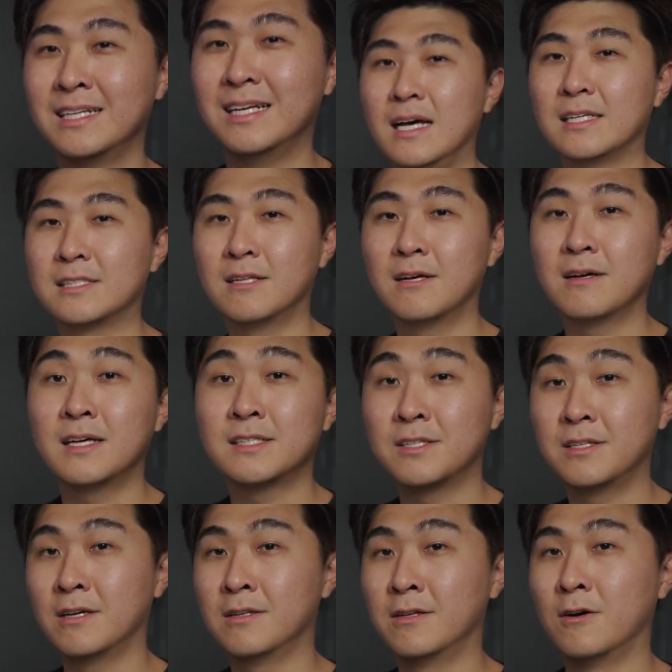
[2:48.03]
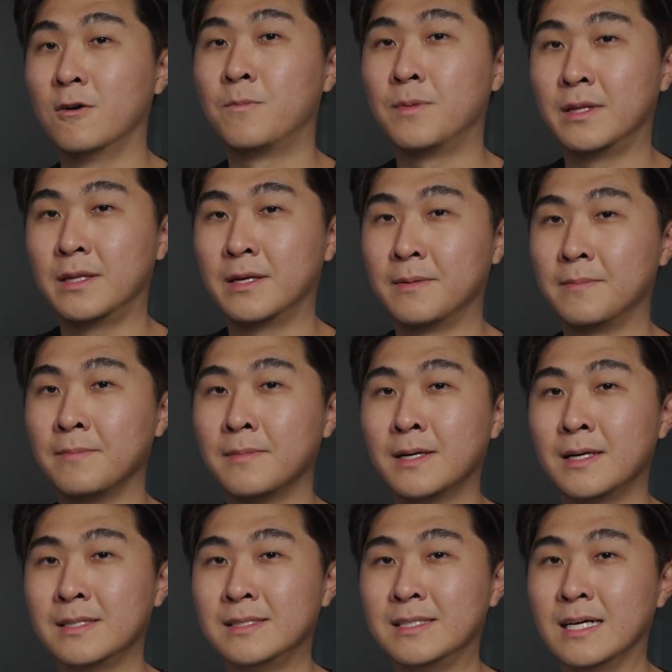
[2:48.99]
As long as you don't open them,
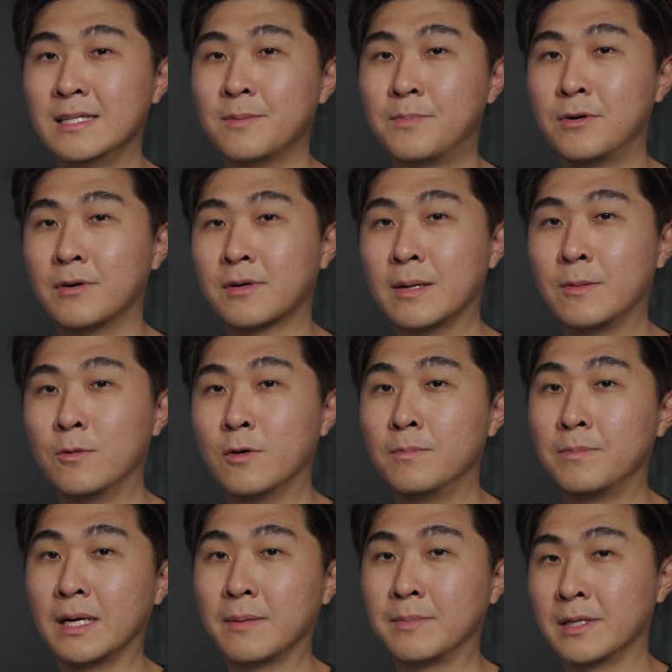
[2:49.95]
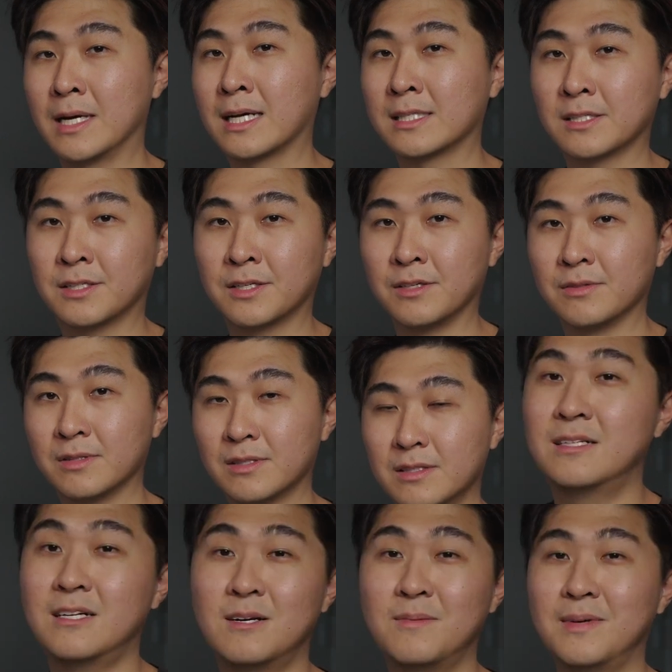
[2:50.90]
then the program won't be able to
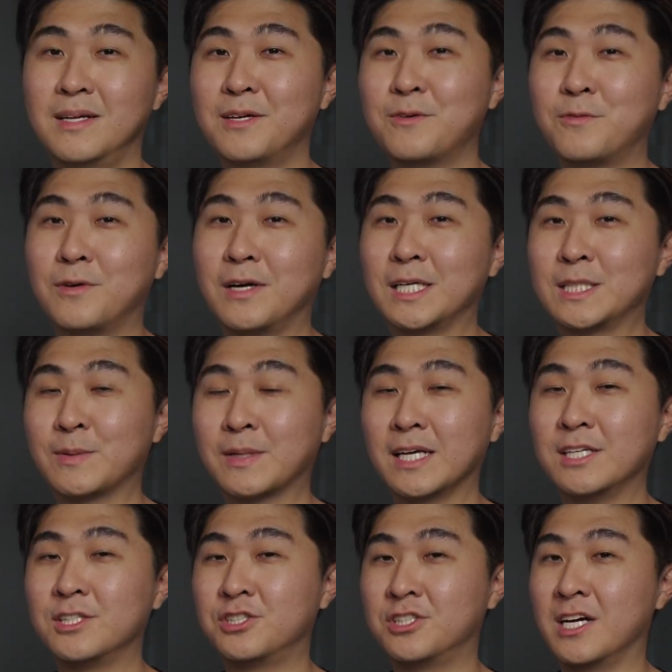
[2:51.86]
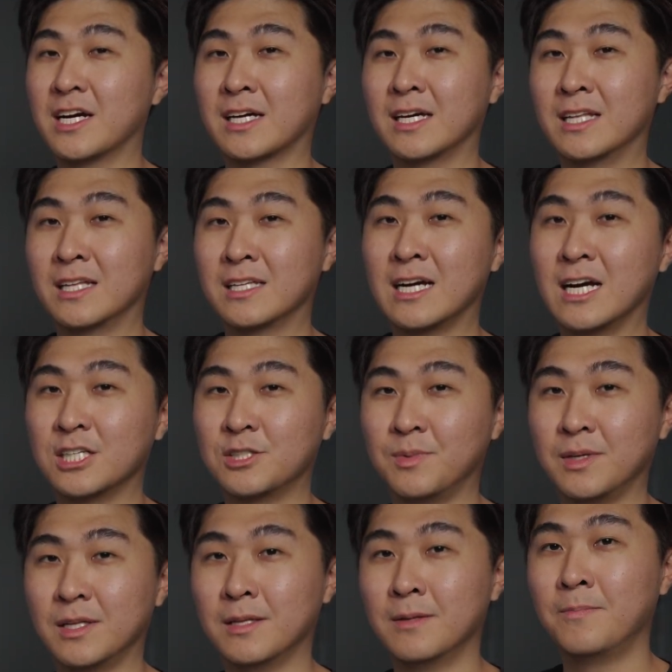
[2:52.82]
execute. There are many ways you can check an
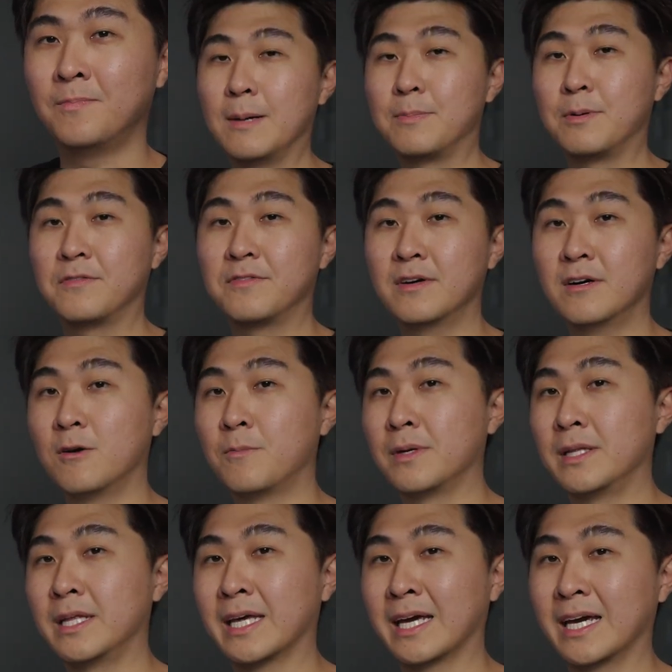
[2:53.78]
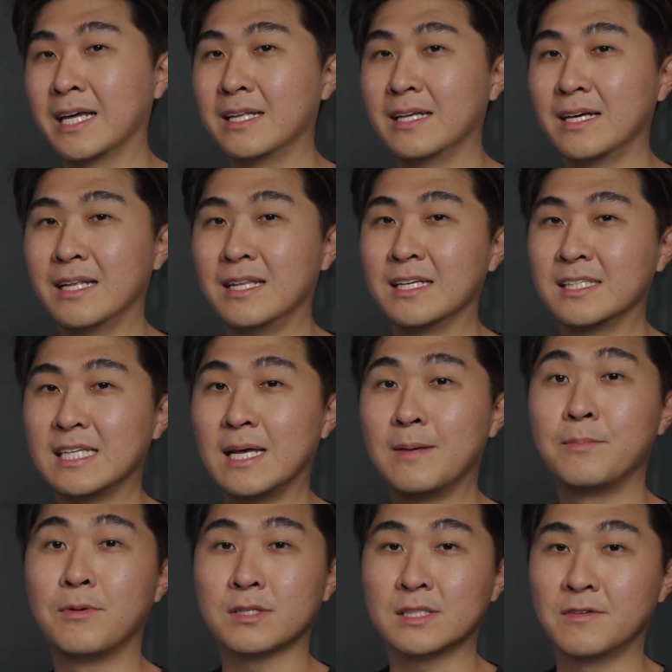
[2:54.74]
attachment. I prefer opening it in a
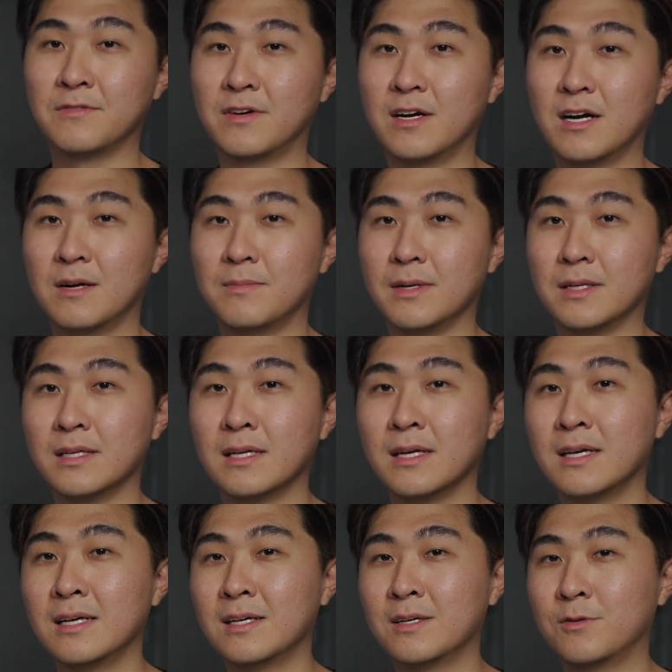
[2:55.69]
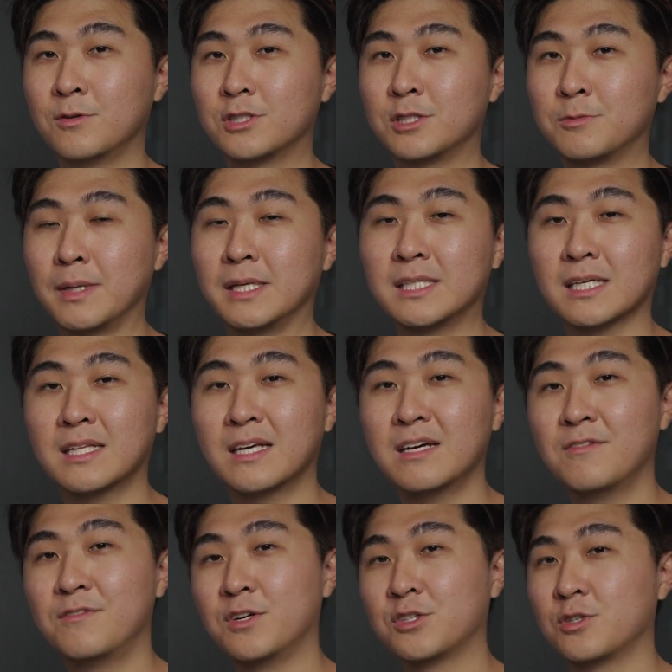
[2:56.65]
sandbox environment, which is basically
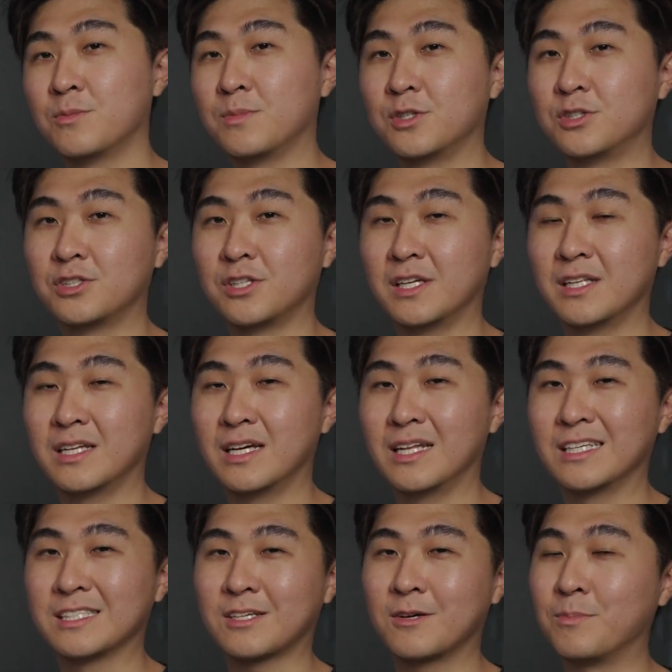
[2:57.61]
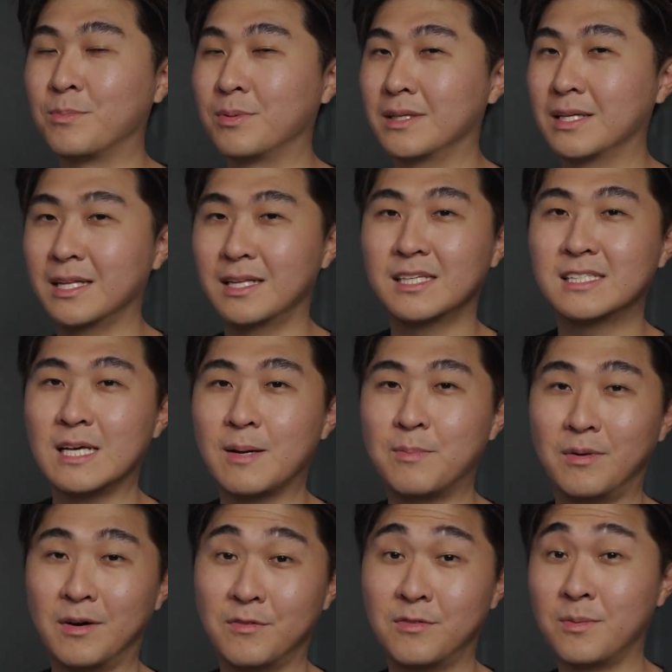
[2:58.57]
a virtual machine that is completely
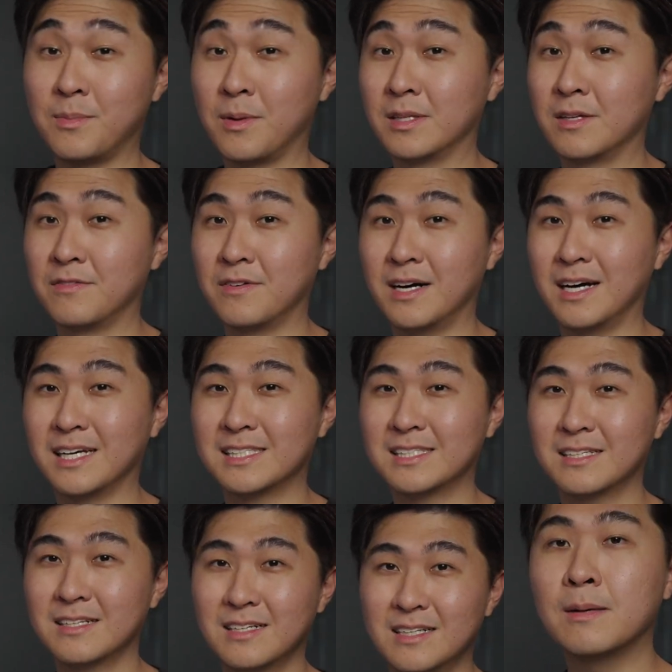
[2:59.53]
separate from your device.